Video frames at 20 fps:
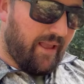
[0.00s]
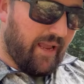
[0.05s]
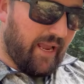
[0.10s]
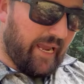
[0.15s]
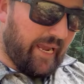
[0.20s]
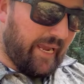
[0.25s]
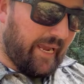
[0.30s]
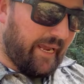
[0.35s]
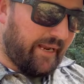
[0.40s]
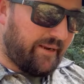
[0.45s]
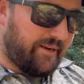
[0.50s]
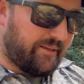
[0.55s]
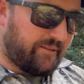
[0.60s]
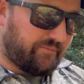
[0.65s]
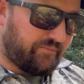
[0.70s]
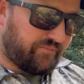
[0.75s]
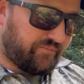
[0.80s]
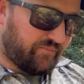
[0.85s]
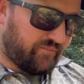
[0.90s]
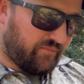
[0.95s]
And
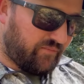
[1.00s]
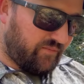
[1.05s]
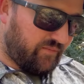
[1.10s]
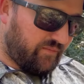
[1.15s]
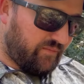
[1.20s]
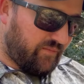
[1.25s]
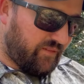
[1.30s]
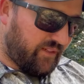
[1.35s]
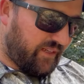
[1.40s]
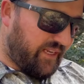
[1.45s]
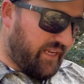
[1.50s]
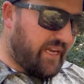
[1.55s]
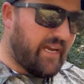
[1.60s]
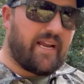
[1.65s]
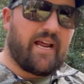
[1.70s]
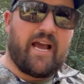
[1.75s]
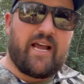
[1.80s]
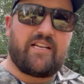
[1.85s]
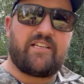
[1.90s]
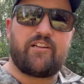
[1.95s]
he had
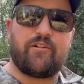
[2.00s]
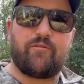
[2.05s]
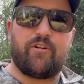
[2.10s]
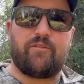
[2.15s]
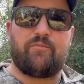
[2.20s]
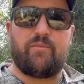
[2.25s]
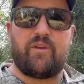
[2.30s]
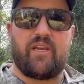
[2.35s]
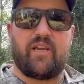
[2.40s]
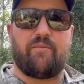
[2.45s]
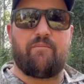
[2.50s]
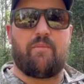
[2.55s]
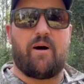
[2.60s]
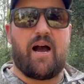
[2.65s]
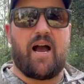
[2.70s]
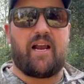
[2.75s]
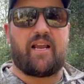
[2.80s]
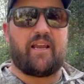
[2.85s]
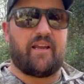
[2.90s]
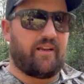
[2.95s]
hunted with me and
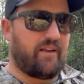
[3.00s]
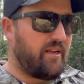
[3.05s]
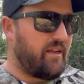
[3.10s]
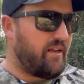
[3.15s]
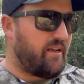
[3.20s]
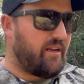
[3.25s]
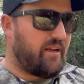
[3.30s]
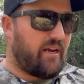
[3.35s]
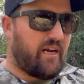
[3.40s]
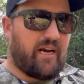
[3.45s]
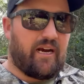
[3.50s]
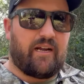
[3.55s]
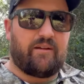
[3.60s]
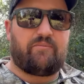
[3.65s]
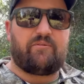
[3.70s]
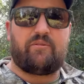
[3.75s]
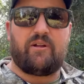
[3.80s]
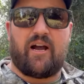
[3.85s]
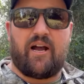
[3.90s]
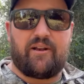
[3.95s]
Mark, and
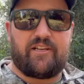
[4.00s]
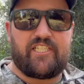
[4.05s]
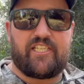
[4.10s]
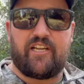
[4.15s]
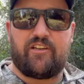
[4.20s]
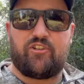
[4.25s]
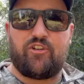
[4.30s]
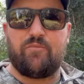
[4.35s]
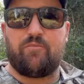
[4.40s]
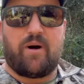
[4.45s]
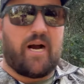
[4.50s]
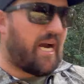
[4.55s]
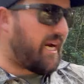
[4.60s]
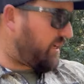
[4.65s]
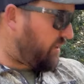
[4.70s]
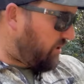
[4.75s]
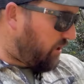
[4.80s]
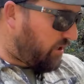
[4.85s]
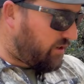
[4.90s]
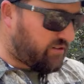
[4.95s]
I'd said to
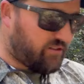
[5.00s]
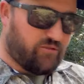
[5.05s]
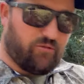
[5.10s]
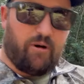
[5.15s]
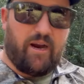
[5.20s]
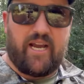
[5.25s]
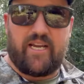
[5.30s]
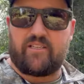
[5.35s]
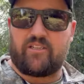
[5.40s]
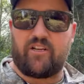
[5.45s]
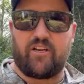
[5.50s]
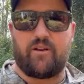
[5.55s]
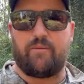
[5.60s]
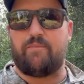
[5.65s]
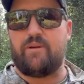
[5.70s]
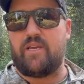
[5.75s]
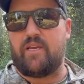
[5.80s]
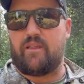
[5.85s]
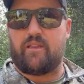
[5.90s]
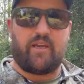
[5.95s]
Mark, no, his wife's going to
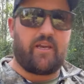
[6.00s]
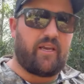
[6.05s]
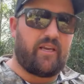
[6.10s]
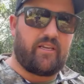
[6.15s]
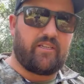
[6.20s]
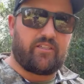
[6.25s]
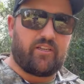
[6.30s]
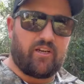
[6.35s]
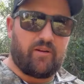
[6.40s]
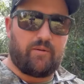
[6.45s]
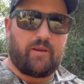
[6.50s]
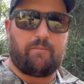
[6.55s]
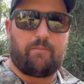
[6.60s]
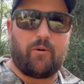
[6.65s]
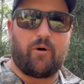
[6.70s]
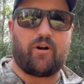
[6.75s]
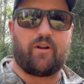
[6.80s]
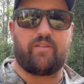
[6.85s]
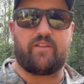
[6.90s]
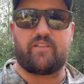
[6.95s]
be there. He's going to be
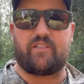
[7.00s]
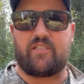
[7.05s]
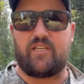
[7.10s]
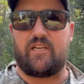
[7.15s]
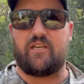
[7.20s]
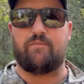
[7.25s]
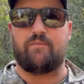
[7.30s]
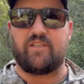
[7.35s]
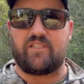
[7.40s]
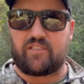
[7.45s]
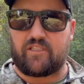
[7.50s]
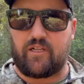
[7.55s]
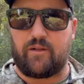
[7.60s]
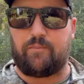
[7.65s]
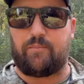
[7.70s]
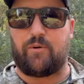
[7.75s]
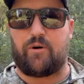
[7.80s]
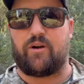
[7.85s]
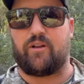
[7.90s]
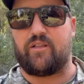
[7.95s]
part of the team. He's still
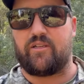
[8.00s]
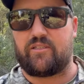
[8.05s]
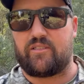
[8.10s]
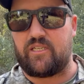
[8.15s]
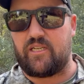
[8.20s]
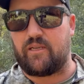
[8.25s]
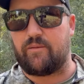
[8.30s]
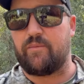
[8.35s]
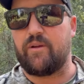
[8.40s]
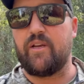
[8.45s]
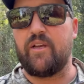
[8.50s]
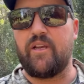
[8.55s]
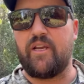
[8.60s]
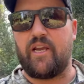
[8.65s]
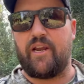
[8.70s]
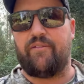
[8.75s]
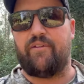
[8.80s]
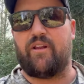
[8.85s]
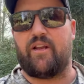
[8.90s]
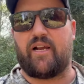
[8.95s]
part of the team,
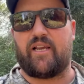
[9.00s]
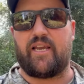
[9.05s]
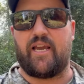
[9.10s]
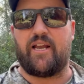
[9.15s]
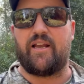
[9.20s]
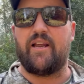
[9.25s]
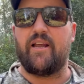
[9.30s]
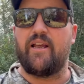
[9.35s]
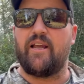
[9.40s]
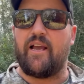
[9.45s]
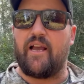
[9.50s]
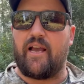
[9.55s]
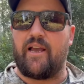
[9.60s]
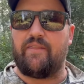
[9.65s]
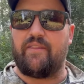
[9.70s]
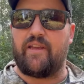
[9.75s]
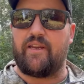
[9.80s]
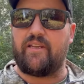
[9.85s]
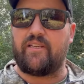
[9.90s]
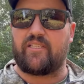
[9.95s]
everything like that.
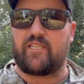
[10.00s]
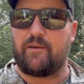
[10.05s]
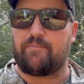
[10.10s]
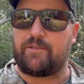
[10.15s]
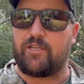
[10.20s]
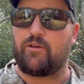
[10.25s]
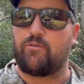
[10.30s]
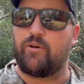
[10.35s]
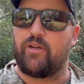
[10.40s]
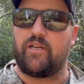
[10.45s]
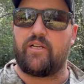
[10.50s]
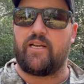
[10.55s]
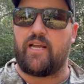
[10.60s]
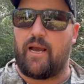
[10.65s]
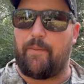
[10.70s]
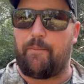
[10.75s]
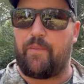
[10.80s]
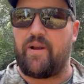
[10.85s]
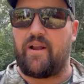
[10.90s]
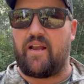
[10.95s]
And then he subsequently
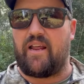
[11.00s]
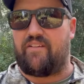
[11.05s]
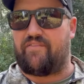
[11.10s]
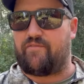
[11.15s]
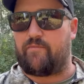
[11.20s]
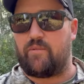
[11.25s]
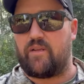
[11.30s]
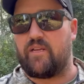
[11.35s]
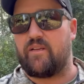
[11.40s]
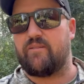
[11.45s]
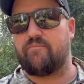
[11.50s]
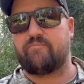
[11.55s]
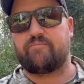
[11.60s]
up and left me.